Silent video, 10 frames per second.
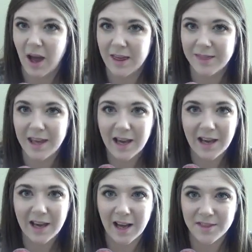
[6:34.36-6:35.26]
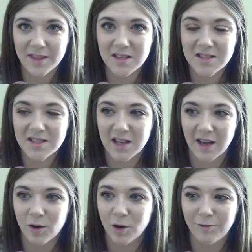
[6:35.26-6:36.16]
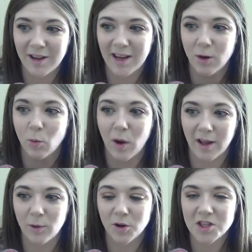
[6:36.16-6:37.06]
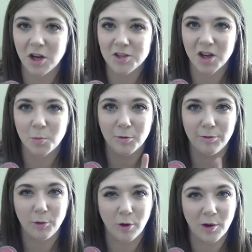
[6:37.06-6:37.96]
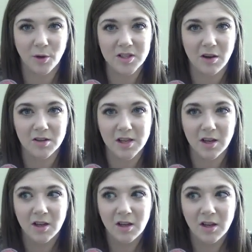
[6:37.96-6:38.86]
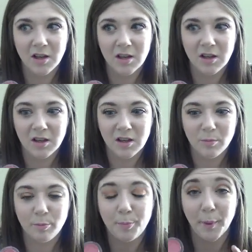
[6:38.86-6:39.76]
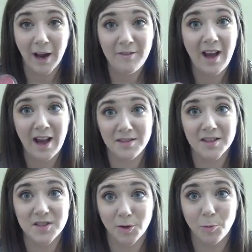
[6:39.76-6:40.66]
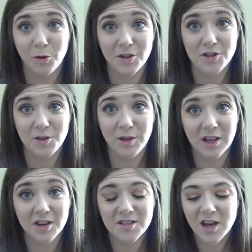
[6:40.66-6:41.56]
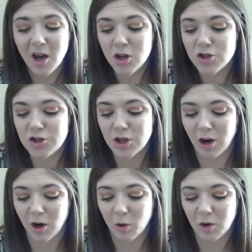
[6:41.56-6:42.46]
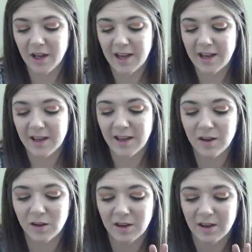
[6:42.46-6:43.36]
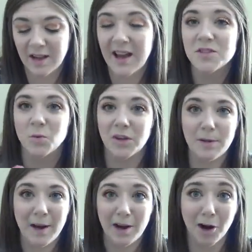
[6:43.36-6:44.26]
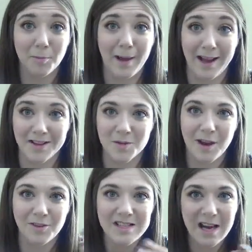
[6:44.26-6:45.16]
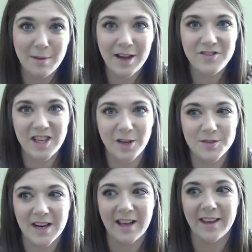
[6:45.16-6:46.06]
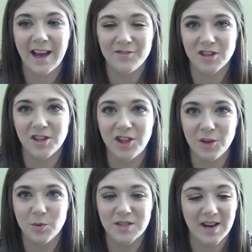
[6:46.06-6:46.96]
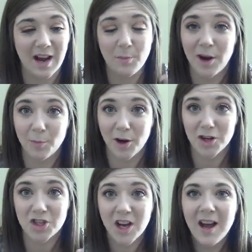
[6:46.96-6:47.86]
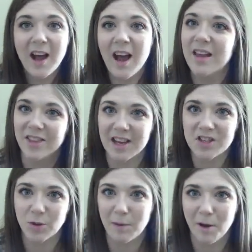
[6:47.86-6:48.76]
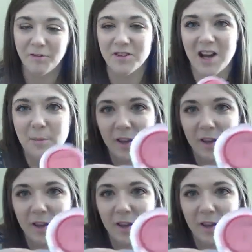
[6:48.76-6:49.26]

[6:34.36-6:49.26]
I think I got this I don't know if I got it while I worked at Ulta or before I worked at Ulta but I've had this for more than two years so it it has a really bad hard pan so every time I have to use it I like have to use an eyebrow brush and like scrape off the top